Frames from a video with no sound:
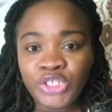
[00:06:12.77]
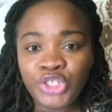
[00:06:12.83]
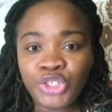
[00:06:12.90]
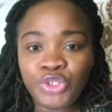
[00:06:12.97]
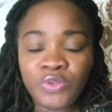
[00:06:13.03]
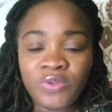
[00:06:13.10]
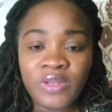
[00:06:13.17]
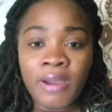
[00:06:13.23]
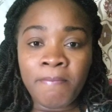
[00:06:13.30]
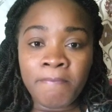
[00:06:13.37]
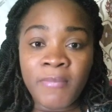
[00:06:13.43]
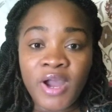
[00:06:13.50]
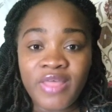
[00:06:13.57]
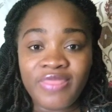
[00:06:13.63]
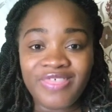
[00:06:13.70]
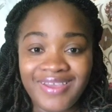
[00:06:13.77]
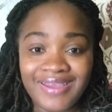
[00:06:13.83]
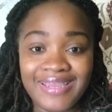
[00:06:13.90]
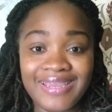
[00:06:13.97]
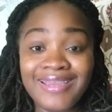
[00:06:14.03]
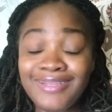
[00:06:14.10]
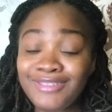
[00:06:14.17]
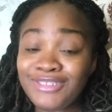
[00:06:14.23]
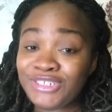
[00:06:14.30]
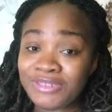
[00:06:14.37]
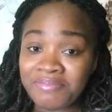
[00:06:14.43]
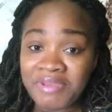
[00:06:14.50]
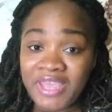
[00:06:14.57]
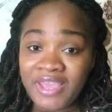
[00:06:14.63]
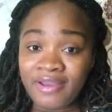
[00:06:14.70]
should a mother in
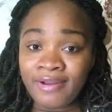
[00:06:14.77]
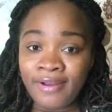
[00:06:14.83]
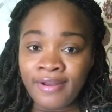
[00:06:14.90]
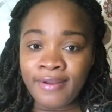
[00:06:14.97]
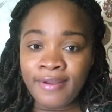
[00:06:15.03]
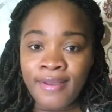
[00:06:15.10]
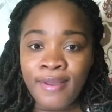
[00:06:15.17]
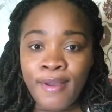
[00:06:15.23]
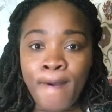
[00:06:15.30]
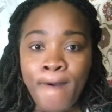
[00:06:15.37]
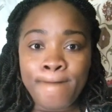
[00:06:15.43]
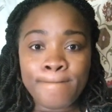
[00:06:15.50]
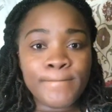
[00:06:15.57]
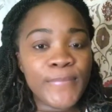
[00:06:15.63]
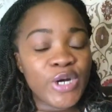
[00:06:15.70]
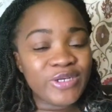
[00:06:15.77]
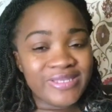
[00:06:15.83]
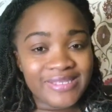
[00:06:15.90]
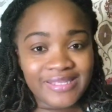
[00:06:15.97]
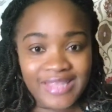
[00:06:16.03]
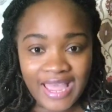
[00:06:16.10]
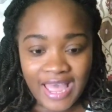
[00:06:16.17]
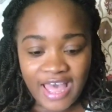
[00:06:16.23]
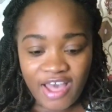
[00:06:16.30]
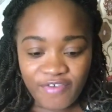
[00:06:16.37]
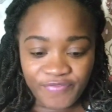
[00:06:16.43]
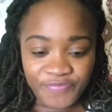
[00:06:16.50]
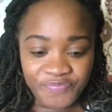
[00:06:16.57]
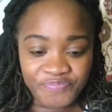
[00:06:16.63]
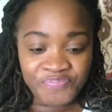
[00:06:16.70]
Jamaica must
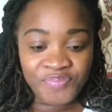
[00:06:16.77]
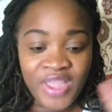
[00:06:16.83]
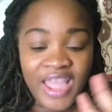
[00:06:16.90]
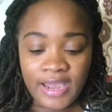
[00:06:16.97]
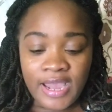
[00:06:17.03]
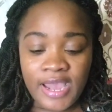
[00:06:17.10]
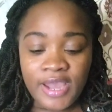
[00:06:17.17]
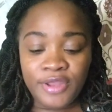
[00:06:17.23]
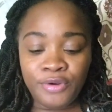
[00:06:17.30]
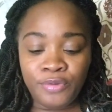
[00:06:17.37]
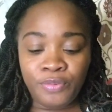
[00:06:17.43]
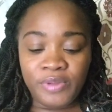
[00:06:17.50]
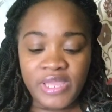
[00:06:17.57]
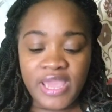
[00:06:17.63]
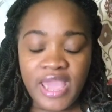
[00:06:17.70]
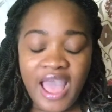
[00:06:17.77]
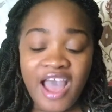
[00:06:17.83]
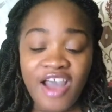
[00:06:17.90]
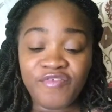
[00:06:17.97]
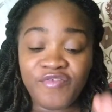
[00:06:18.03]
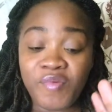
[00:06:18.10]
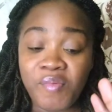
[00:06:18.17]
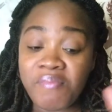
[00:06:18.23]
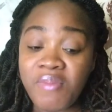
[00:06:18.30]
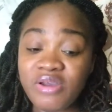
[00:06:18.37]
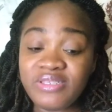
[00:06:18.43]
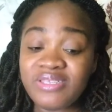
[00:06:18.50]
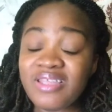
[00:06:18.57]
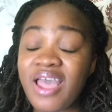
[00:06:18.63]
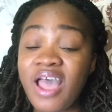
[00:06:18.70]
have? And we have
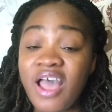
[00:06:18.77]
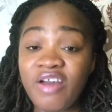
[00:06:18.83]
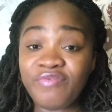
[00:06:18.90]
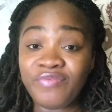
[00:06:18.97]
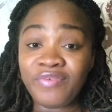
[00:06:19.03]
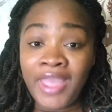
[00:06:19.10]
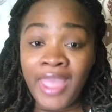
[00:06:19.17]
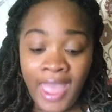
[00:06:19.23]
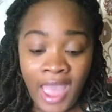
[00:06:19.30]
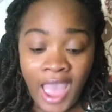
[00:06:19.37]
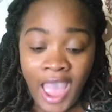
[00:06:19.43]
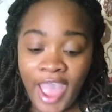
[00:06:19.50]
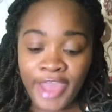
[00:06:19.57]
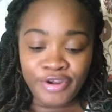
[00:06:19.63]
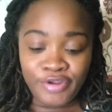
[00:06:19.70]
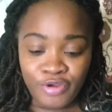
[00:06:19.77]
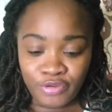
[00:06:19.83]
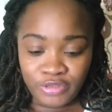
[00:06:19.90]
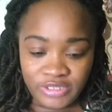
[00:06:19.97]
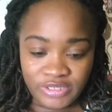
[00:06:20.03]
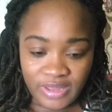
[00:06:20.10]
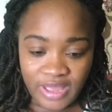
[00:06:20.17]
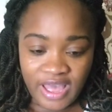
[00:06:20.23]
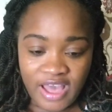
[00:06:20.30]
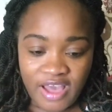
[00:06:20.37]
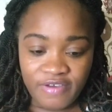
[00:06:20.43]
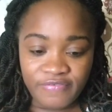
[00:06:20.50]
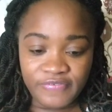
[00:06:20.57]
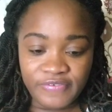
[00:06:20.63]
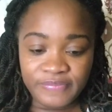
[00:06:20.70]
must have and good to
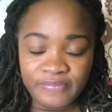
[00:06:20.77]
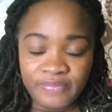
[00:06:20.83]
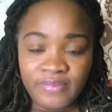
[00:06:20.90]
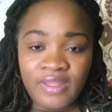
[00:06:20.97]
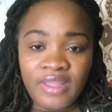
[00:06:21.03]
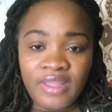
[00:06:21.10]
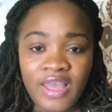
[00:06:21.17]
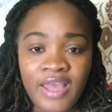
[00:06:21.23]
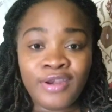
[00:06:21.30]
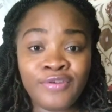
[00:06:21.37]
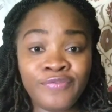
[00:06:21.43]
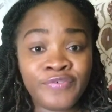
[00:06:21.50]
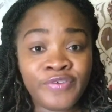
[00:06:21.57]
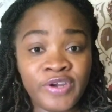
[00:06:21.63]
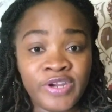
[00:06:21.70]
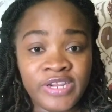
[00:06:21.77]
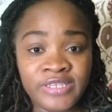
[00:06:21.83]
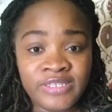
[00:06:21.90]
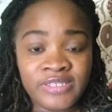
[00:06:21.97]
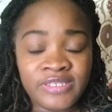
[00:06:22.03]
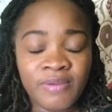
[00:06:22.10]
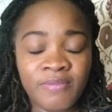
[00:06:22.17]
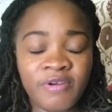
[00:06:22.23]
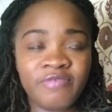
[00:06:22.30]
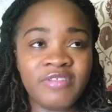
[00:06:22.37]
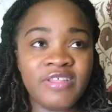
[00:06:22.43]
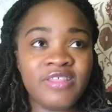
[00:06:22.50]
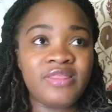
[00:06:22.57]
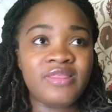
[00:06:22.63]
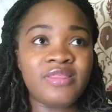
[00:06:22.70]
have. And of course, some
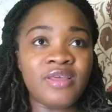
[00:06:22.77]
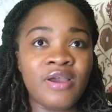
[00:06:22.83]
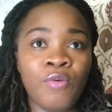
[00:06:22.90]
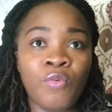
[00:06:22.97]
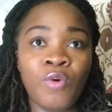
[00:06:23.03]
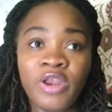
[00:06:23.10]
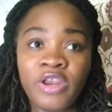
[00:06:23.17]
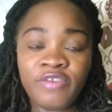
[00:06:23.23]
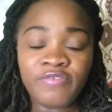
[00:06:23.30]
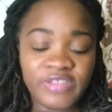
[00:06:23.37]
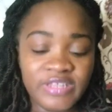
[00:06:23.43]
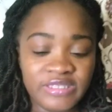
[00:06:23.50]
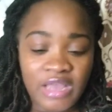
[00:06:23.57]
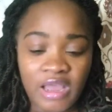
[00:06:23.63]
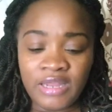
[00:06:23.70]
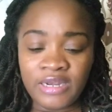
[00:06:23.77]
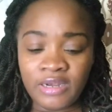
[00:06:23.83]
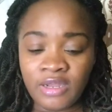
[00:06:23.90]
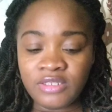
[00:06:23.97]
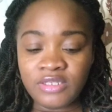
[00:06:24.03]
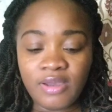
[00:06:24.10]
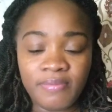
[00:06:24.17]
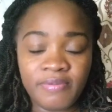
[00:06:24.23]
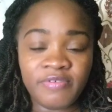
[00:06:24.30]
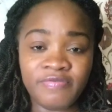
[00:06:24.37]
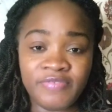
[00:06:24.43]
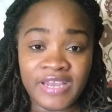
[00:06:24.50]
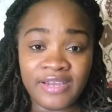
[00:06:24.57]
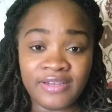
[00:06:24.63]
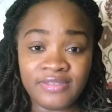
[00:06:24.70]
of this, one of the, on top
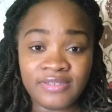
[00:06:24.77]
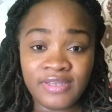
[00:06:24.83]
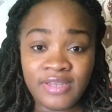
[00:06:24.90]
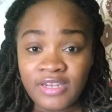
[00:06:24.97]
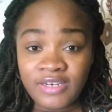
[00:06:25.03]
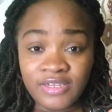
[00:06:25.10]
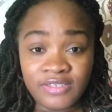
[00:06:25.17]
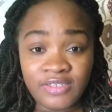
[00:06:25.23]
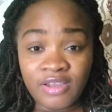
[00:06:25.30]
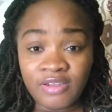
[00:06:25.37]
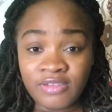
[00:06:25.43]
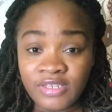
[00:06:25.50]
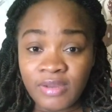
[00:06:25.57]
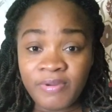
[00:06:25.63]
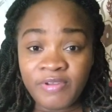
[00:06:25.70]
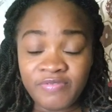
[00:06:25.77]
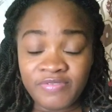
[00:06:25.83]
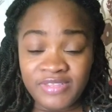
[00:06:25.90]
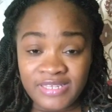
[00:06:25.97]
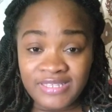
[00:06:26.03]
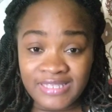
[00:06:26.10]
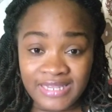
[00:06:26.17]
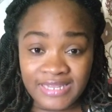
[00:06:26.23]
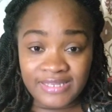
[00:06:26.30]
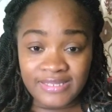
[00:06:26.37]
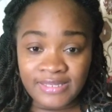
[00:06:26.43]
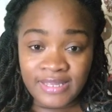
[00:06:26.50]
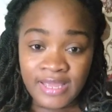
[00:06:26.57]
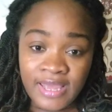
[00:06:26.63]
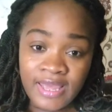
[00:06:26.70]
of that, on top of this
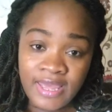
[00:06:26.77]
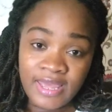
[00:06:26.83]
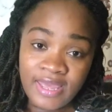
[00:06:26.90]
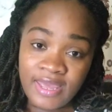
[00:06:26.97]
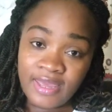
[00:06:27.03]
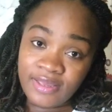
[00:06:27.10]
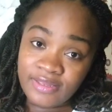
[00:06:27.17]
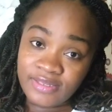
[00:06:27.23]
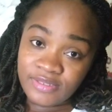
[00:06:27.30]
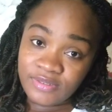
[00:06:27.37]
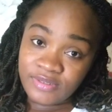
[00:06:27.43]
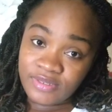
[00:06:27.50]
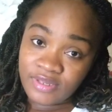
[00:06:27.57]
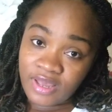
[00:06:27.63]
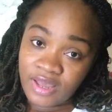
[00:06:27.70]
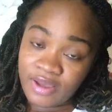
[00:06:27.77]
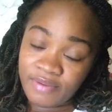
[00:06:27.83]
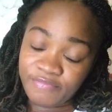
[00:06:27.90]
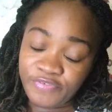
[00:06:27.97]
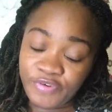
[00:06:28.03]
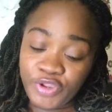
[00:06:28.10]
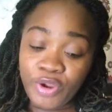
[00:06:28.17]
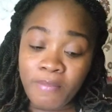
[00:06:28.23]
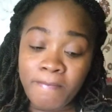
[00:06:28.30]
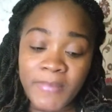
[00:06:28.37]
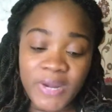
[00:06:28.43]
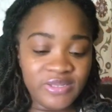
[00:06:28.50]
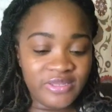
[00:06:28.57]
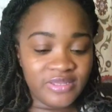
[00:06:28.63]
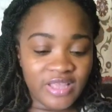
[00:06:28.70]
list is for your
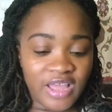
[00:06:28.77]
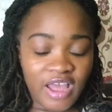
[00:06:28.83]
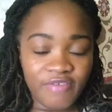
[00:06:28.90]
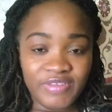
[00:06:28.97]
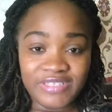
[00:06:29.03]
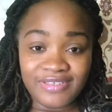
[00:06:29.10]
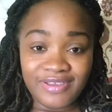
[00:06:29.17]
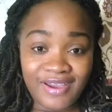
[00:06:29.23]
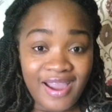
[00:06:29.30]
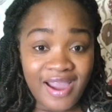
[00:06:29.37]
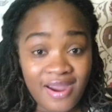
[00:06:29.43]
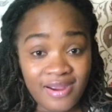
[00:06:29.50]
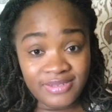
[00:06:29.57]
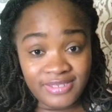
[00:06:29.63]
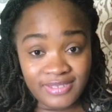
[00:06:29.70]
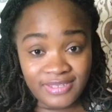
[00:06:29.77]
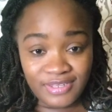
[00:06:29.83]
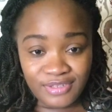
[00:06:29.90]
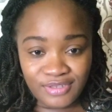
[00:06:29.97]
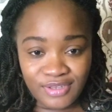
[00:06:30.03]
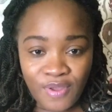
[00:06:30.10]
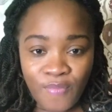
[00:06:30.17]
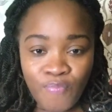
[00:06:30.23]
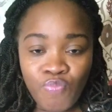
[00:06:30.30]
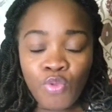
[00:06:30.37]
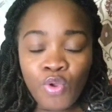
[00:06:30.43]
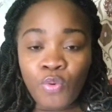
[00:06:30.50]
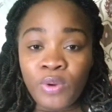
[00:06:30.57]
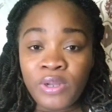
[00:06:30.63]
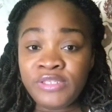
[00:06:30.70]
must have is a car seat.
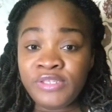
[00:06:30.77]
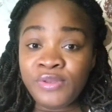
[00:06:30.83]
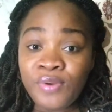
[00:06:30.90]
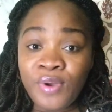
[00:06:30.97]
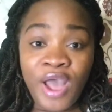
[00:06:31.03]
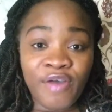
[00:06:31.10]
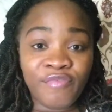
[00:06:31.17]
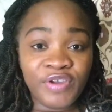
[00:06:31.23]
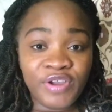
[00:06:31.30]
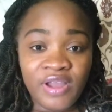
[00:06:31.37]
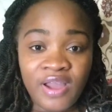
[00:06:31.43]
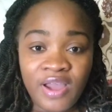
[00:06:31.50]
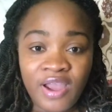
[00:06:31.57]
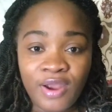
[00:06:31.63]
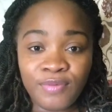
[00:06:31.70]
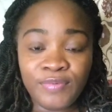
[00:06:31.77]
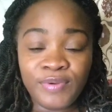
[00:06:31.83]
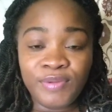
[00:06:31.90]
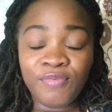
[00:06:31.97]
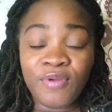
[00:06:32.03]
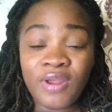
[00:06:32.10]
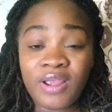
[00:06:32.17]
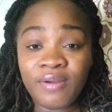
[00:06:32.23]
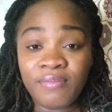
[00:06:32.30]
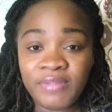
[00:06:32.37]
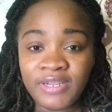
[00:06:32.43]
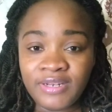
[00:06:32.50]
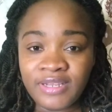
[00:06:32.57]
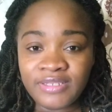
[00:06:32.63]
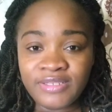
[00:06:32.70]
Once you have a car, we
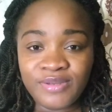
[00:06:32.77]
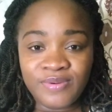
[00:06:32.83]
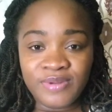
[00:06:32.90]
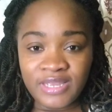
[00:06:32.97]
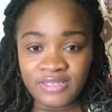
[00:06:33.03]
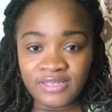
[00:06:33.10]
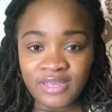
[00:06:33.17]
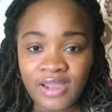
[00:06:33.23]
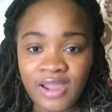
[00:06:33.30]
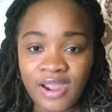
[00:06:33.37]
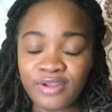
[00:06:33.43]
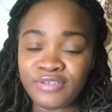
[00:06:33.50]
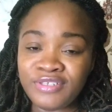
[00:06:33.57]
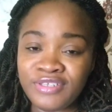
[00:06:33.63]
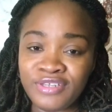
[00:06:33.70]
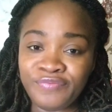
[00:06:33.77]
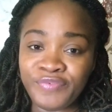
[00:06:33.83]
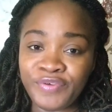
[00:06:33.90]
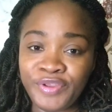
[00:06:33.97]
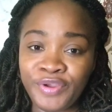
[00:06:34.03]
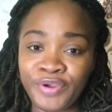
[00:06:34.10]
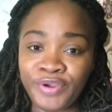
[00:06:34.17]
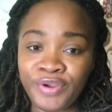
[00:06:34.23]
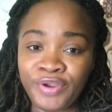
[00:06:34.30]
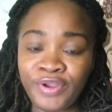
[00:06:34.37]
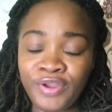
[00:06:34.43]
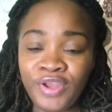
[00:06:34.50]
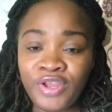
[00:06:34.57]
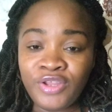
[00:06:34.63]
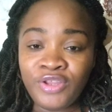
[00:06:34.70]
recommend that you get a car seat for your